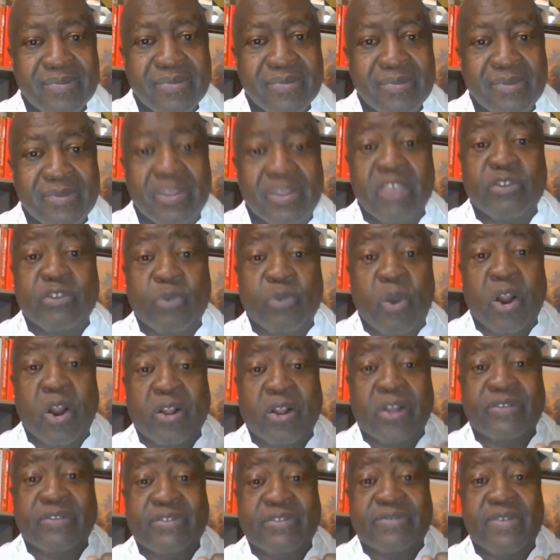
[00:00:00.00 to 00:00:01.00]
These
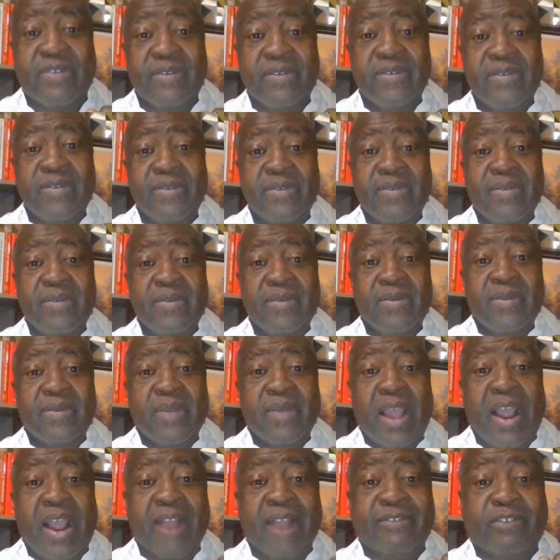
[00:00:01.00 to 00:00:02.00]
workers
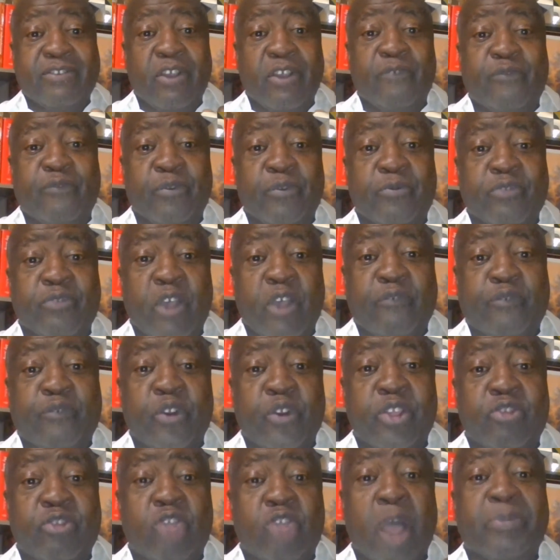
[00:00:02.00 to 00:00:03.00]
are
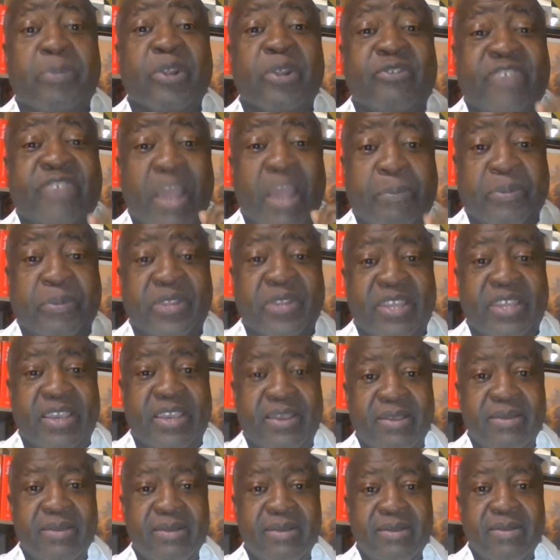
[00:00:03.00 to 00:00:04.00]
suffering double jeopardy.
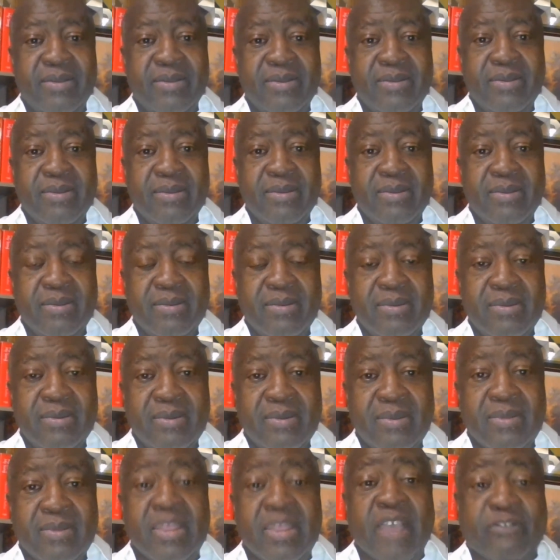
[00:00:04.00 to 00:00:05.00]

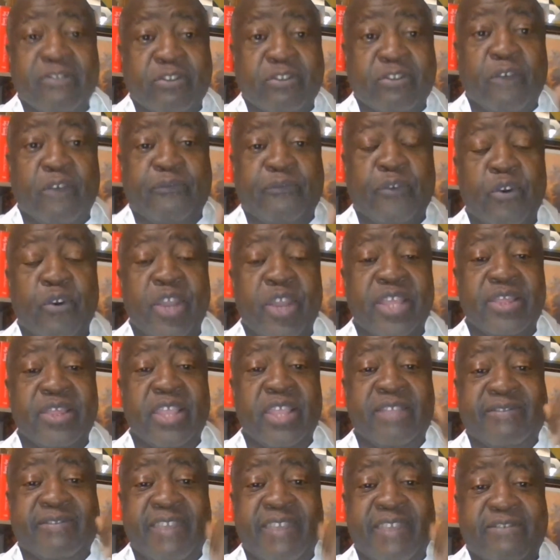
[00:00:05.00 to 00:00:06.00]
They're suffering, the
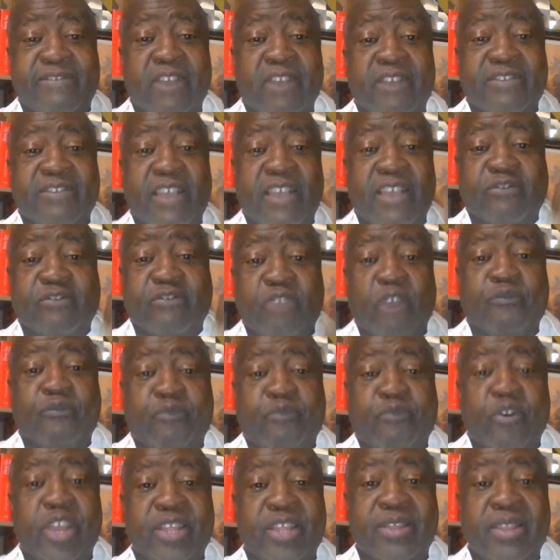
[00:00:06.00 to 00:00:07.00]
teachers are
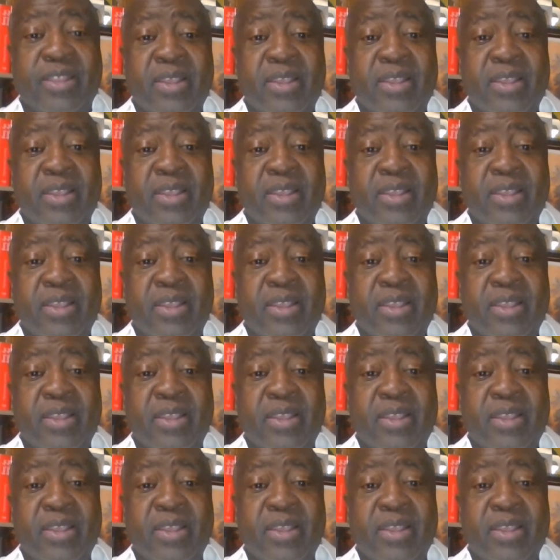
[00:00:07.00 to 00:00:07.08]
suffering